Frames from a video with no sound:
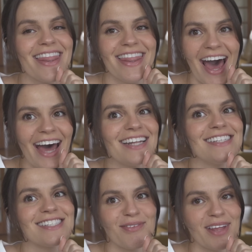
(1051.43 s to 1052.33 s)
that
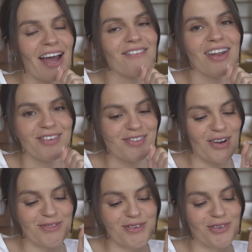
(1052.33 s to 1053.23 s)
is something I've never
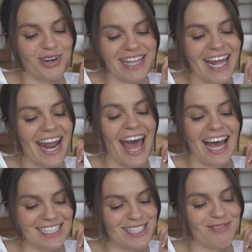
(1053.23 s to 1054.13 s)
felt before. That
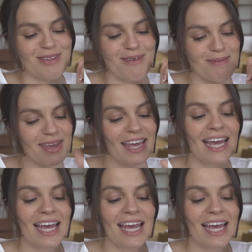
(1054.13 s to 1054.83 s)
has to be the baby.